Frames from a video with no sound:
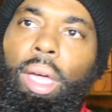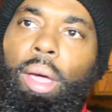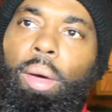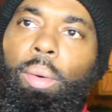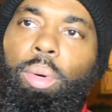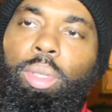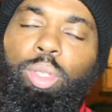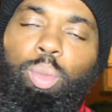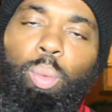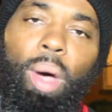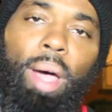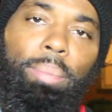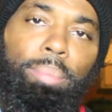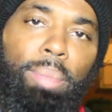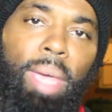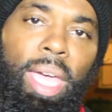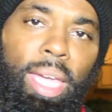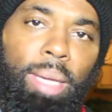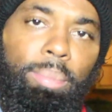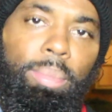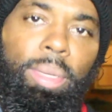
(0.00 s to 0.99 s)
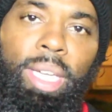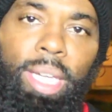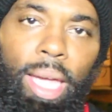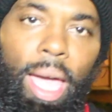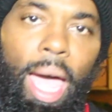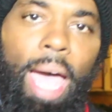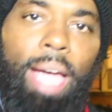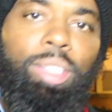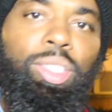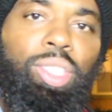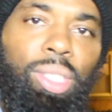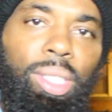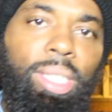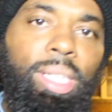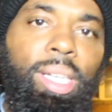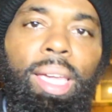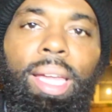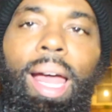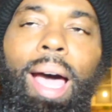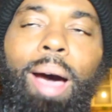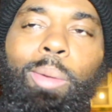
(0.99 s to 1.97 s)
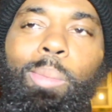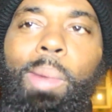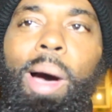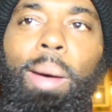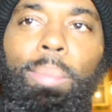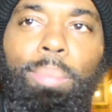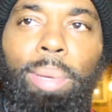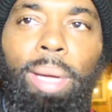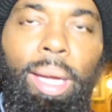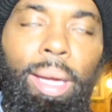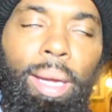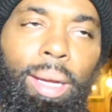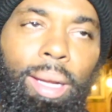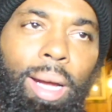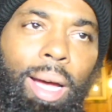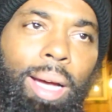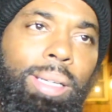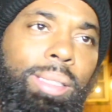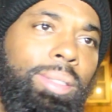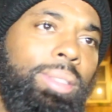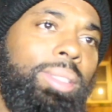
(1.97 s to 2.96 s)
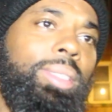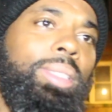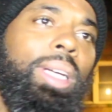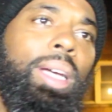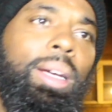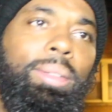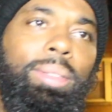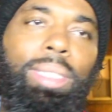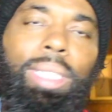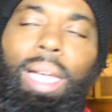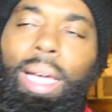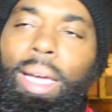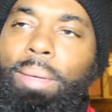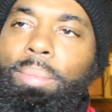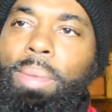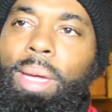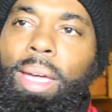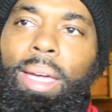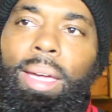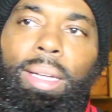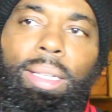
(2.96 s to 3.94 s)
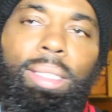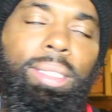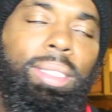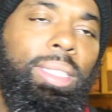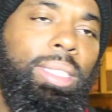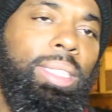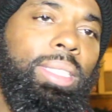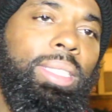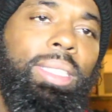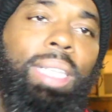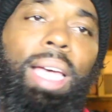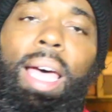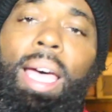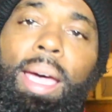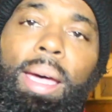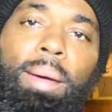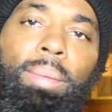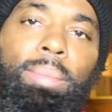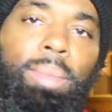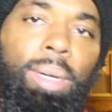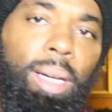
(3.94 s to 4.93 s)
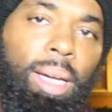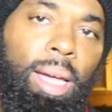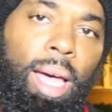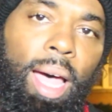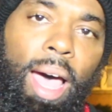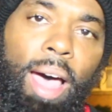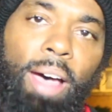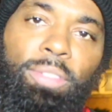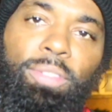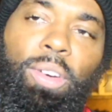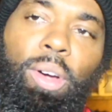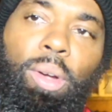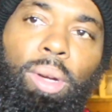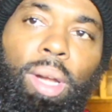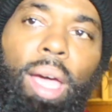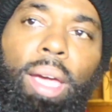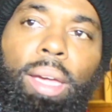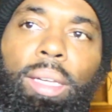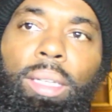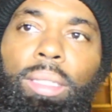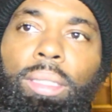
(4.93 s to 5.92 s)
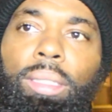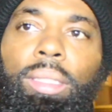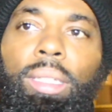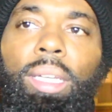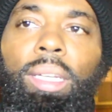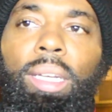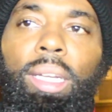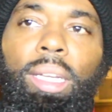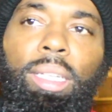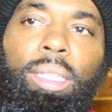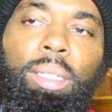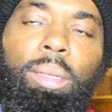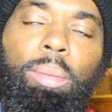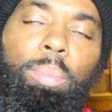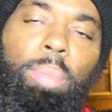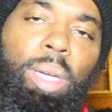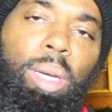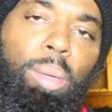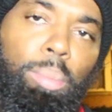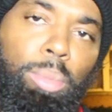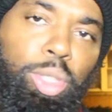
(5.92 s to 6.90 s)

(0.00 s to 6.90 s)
It was what made me actually get out my bed. I was like, man, it's just time. I felt like it needed to be a